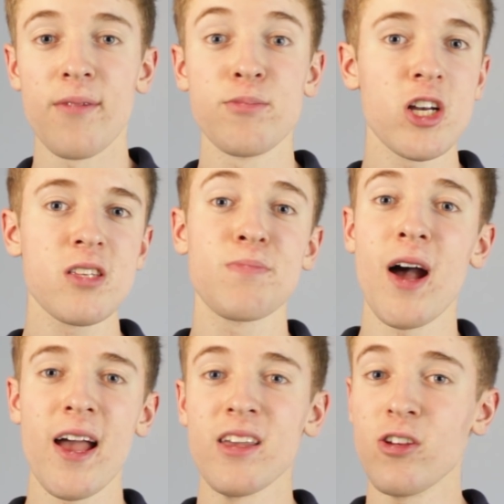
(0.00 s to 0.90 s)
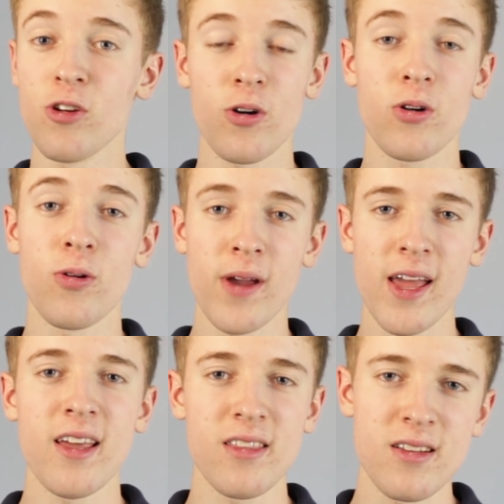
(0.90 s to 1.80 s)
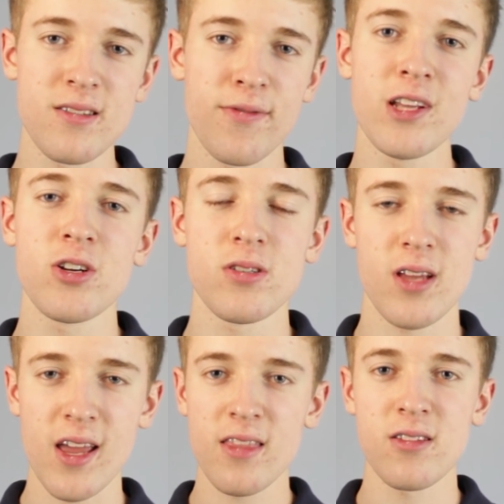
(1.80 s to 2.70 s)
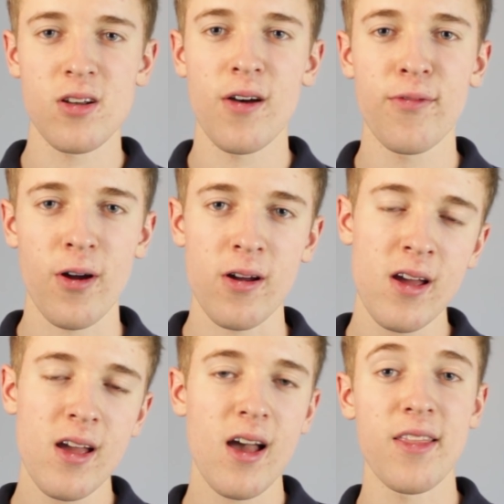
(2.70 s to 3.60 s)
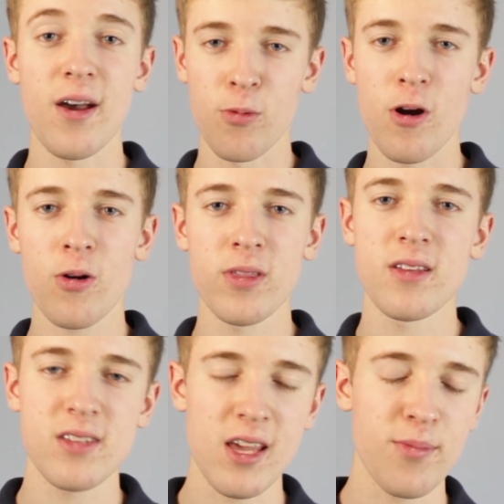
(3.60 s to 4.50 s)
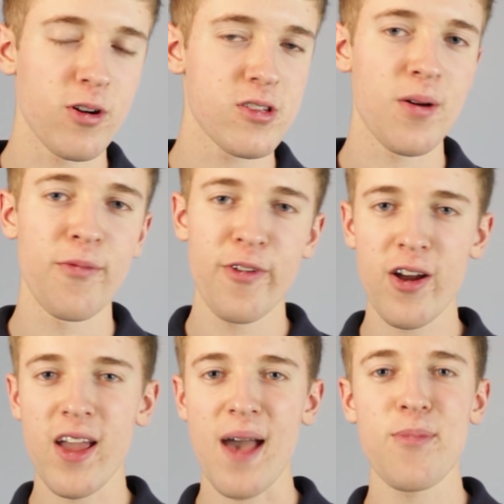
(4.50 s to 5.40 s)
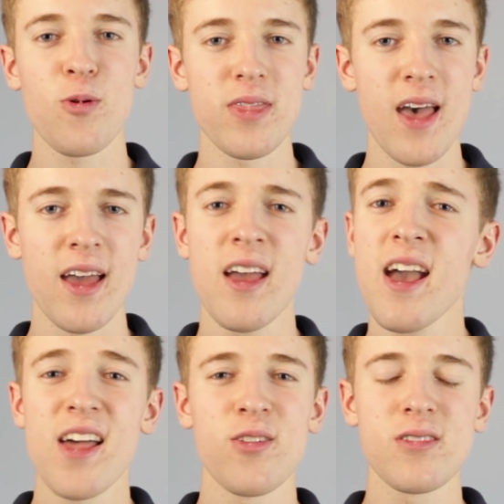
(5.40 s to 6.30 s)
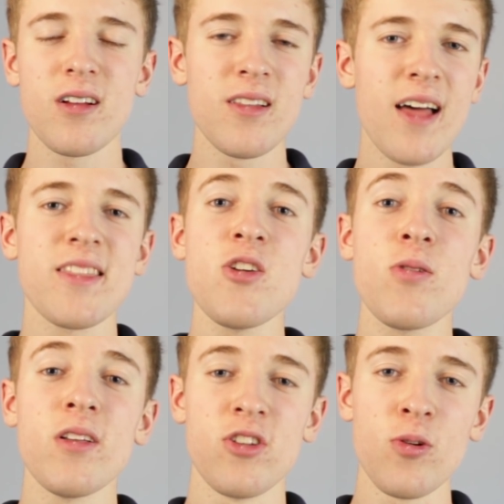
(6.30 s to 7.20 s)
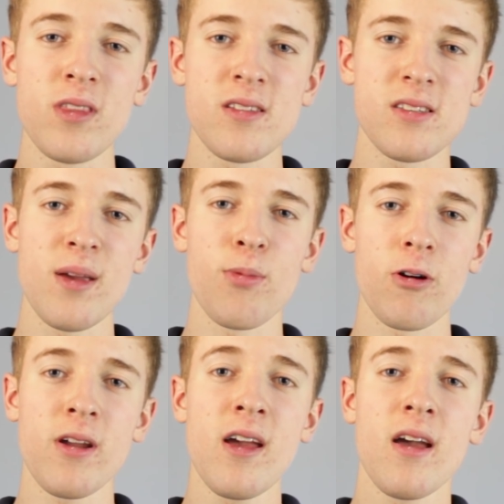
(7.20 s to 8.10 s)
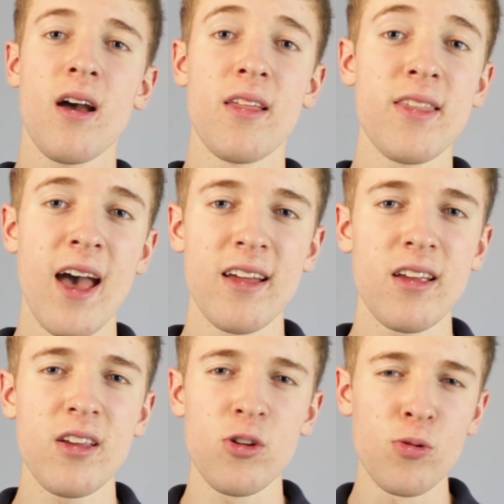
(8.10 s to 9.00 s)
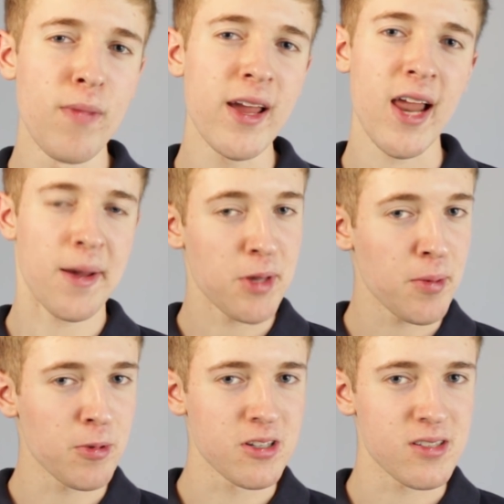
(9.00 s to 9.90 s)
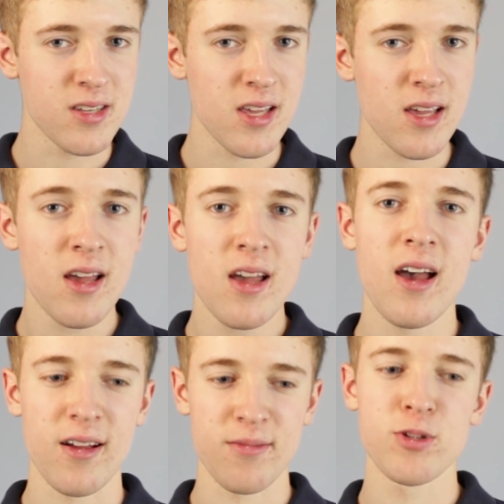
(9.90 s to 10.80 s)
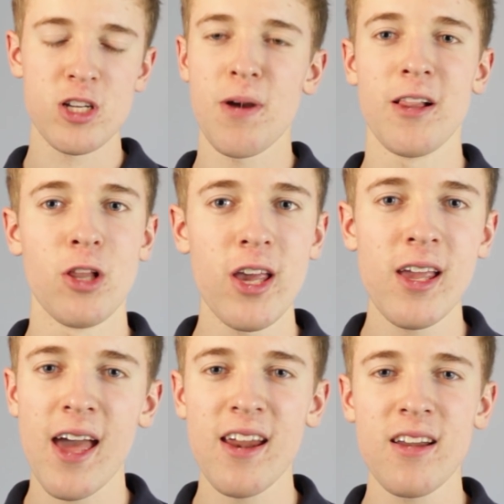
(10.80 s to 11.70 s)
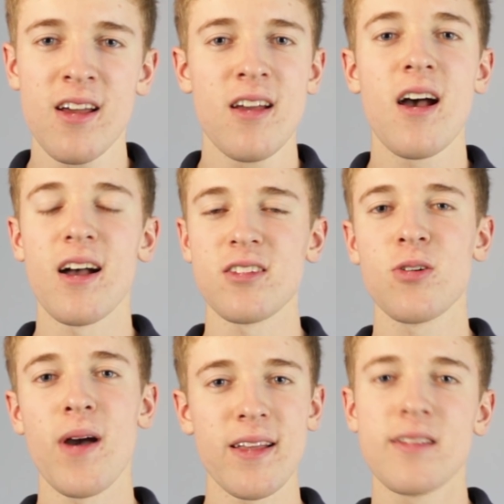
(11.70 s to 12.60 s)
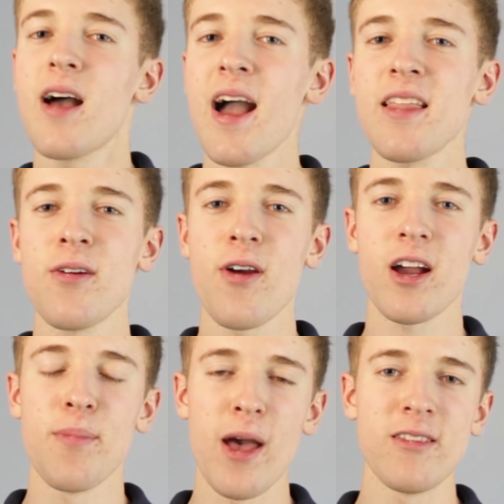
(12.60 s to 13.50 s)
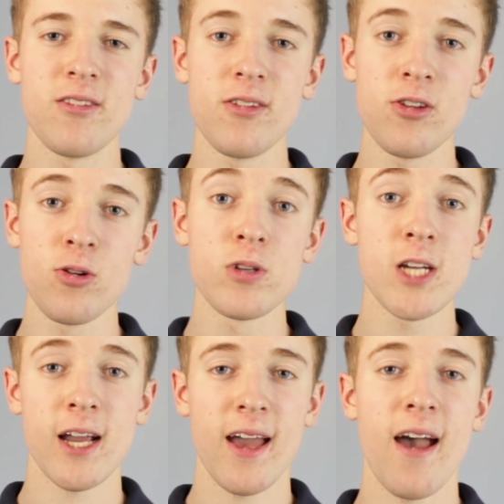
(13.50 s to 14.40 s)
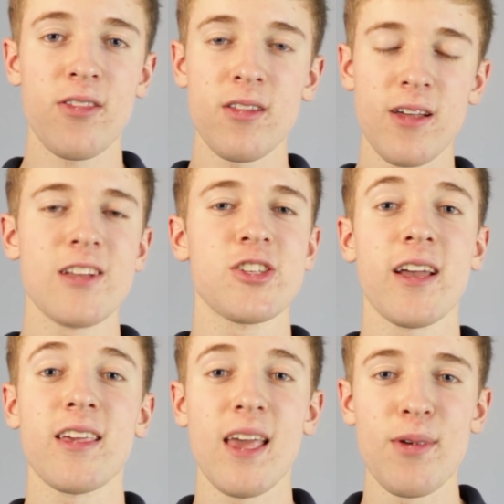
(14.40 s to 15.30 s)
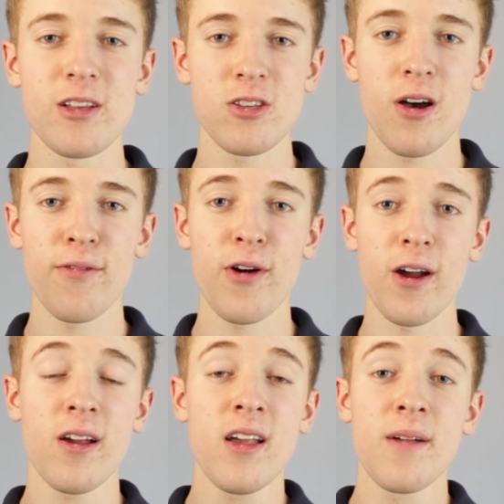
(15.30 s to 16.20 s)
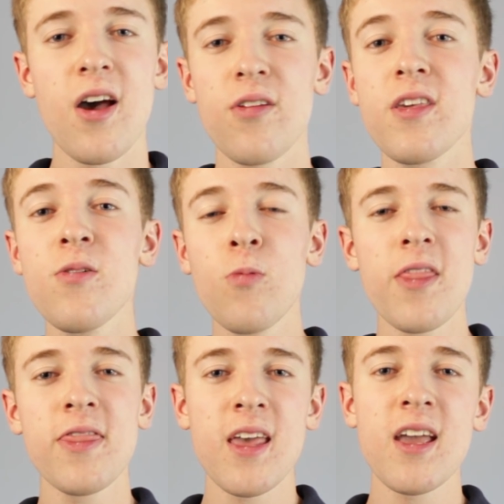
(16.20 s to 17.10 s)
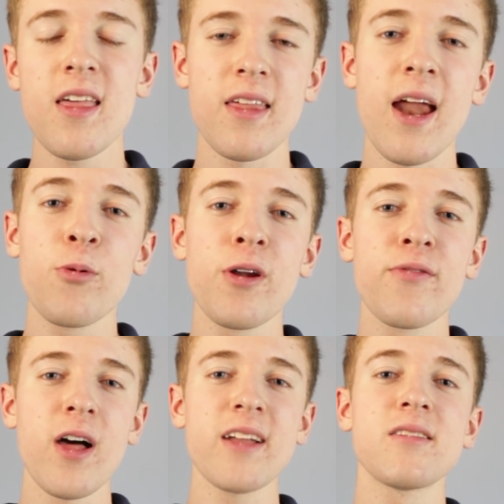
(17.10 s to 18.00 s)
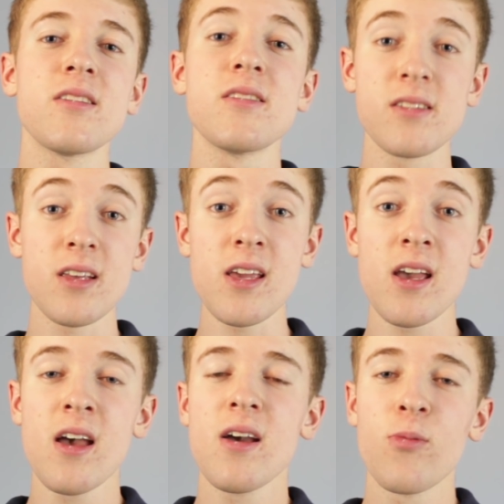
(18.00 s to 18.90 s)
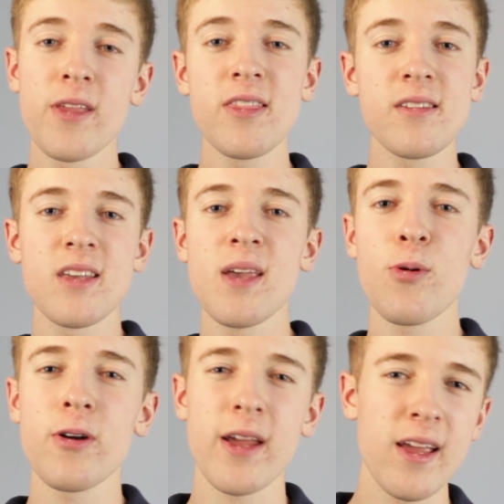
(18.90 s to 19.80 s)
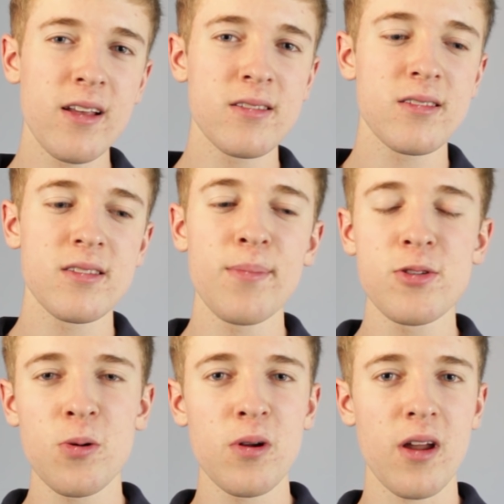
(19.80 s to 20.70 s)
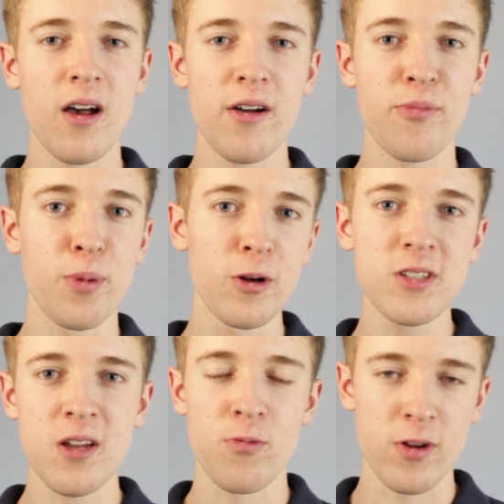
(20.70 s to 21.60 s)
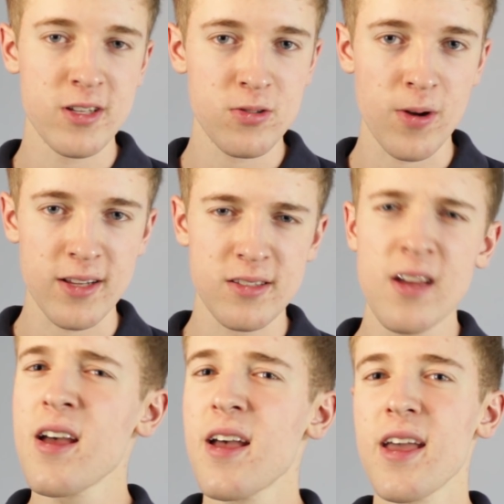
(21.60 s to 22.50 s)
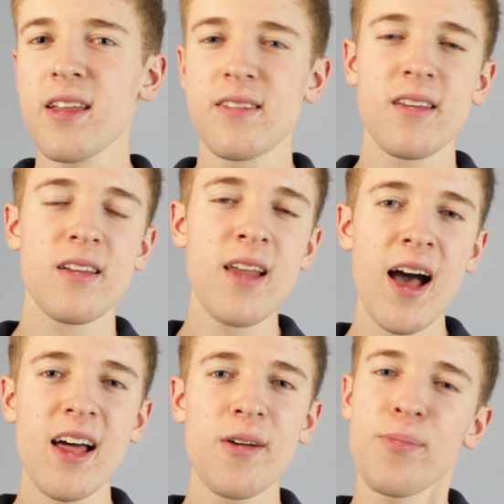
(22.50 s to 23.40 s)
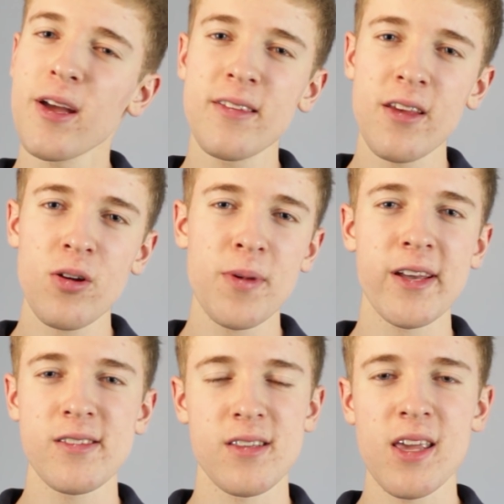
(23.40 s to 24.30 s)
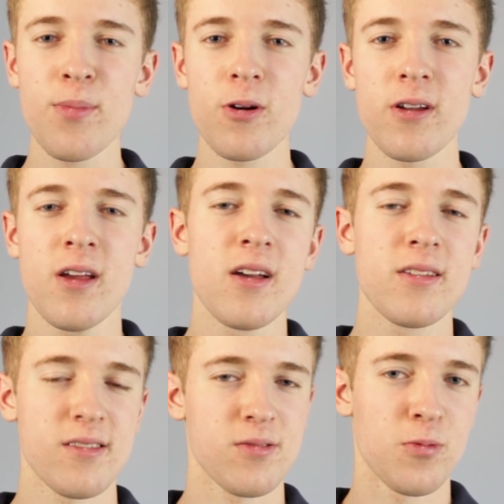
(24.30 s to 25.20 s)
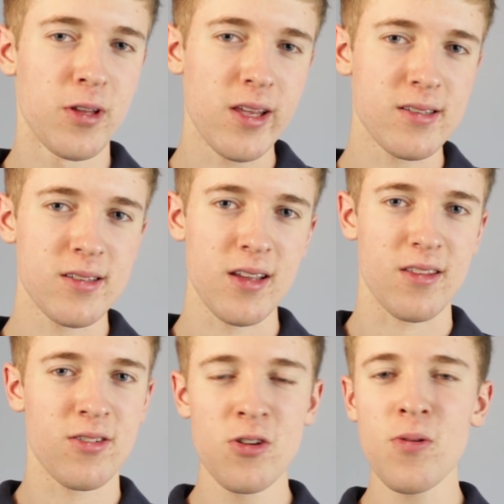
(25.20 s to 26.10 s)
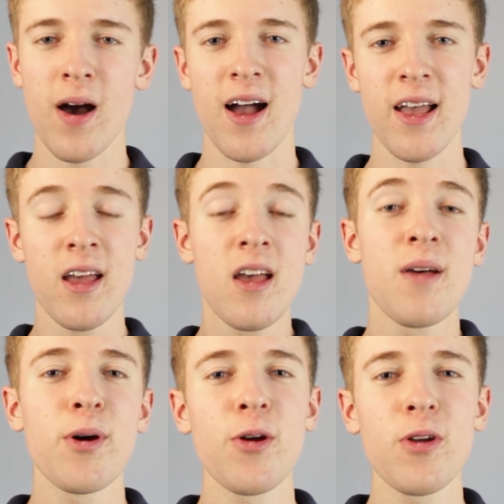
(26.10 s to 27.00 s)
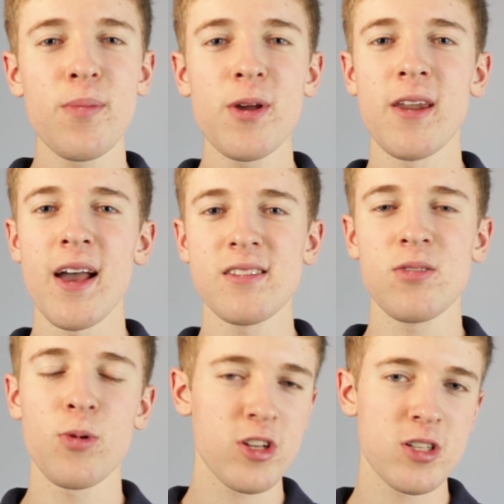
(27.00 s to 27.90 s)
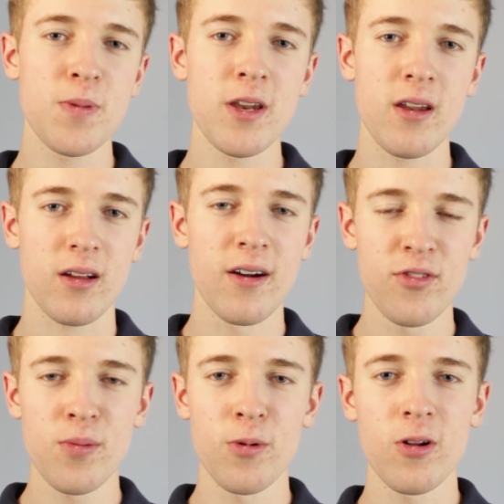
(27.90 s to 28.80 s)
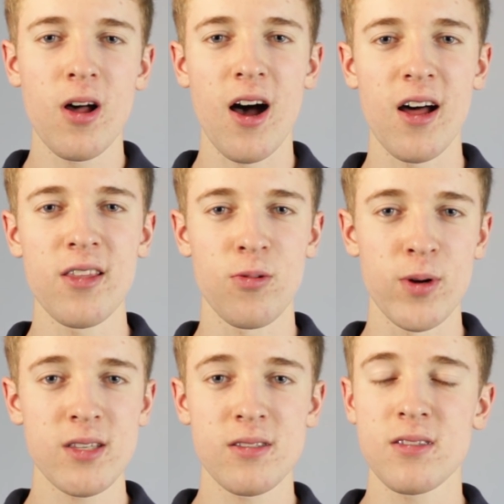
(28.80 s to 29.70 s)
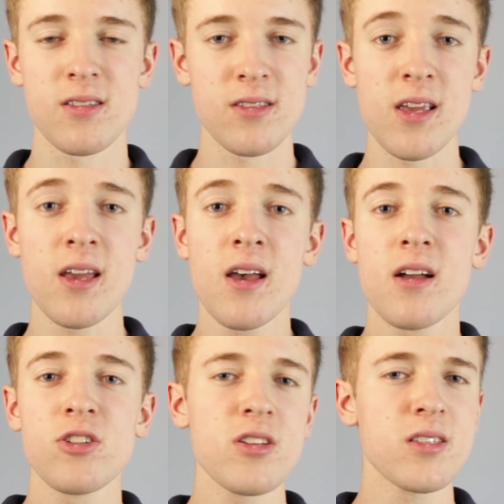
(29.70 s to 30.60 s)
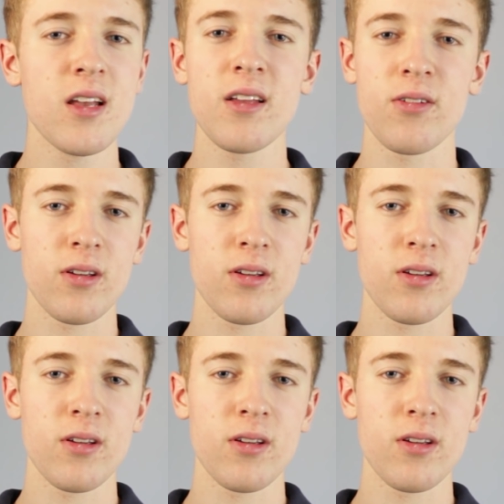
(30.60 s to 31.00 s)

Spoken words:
just by creating these features in the software that work with this keyboard. So I'm very happy with that. And there's a lot that you can do with this keyboard that you might not be able to see just by looking at it. So I highly recommend you check out the Logitech gaming software. Now, the one thing that I would have liked to see with this keyboard is some sort of built-in wrist rest. It's not a big deal because the keyboard doesn't really sit too high, but it would have been nice, it would have just been comfortable on the wrist to see just a